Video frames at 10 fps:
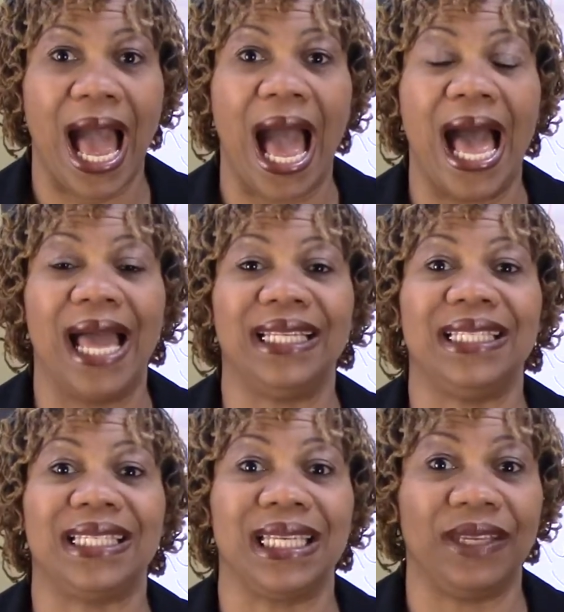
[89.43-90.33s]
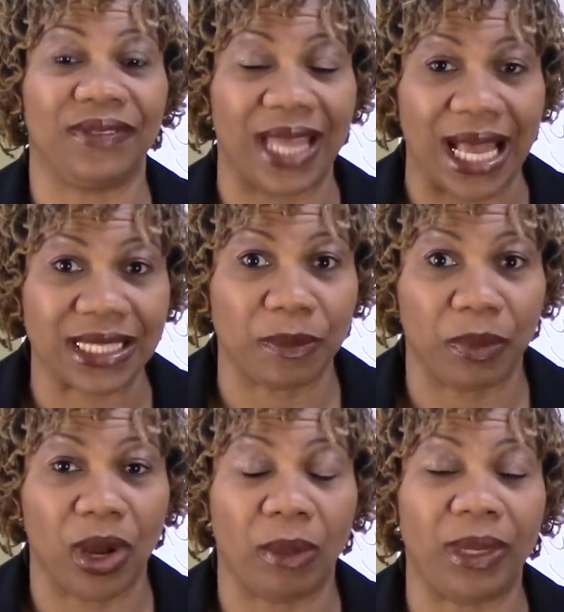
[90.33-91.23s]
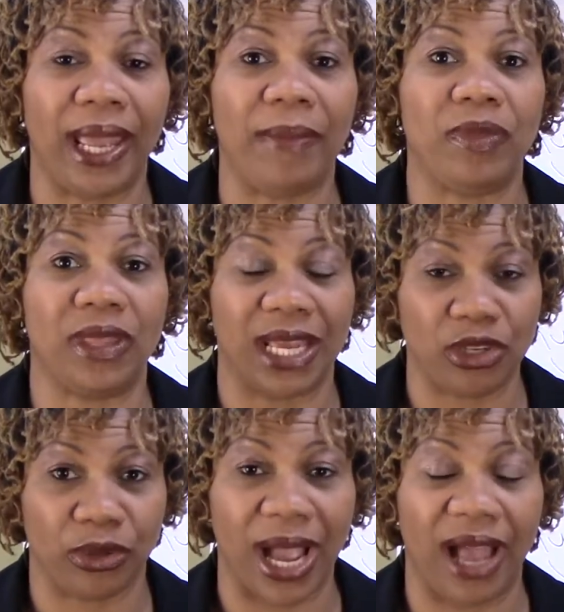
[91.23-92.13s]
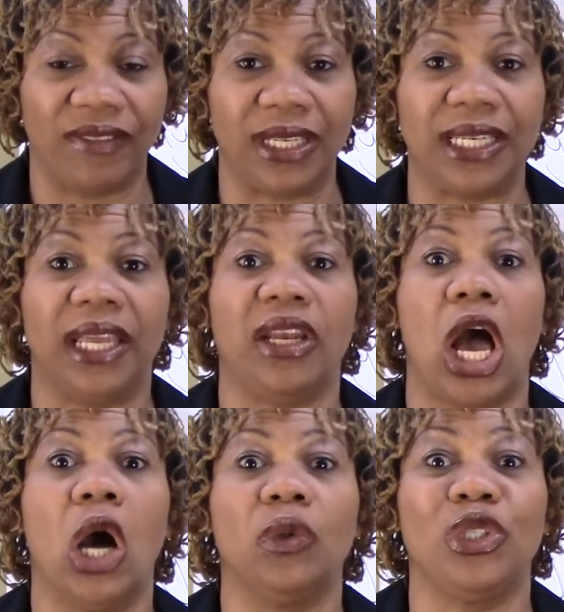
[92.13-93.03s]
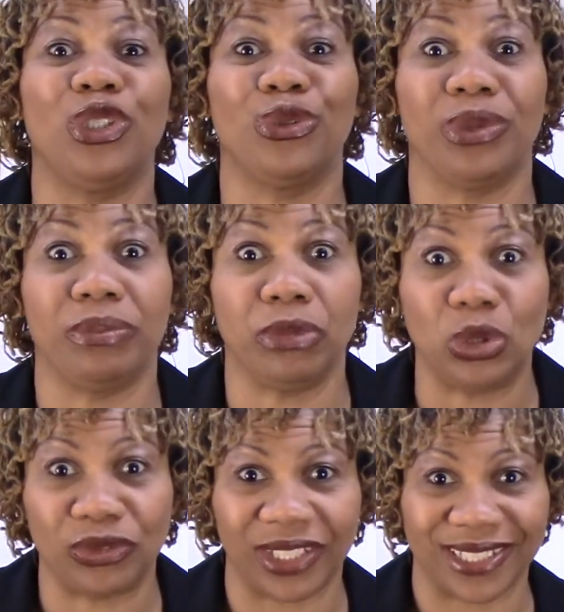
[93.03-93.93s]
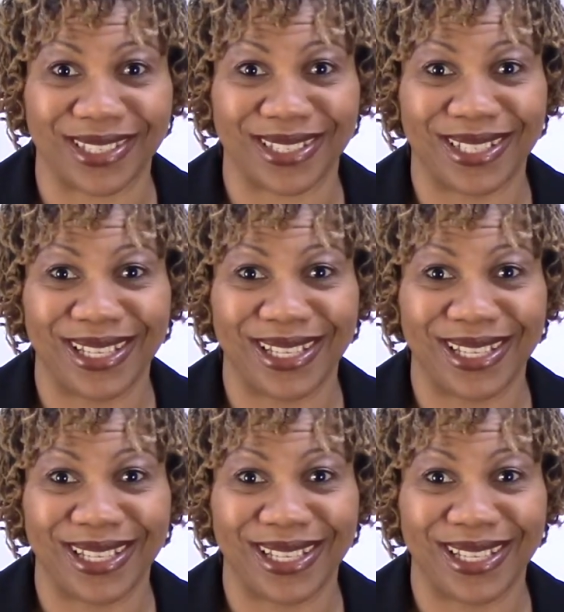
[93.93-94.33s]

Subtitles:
And if that's a problem that you're having, then how do you remove it?